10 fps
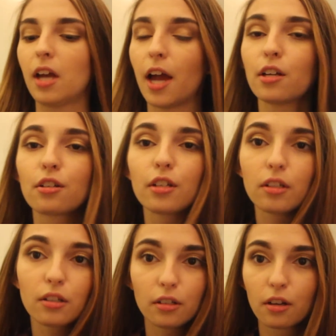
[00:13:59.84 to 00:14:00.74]
I
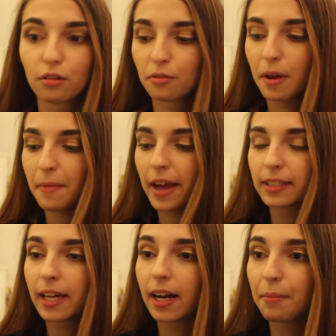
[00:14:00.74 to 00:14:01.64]
usually, you know, do my
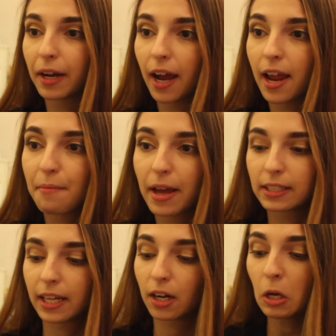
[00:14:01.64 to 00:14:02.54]
mascara, but I kind of have mascara.